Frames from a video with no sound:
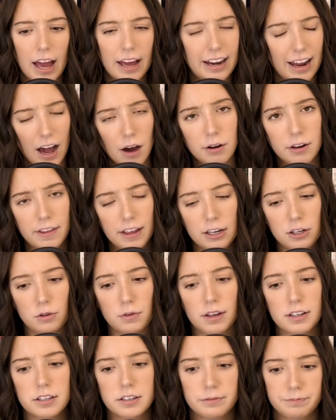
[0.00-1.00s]
And how do they do
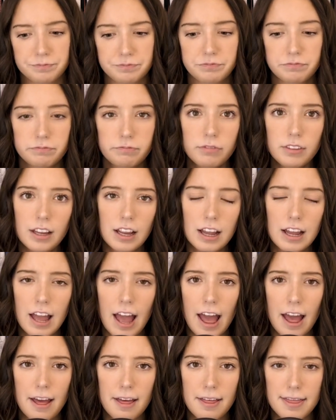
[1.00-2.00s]
this?
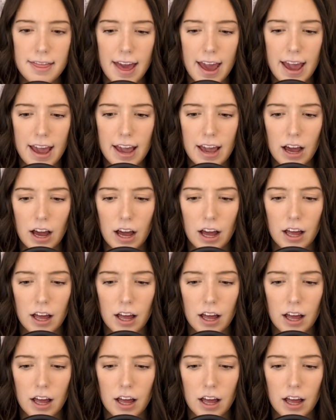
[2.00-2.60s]
They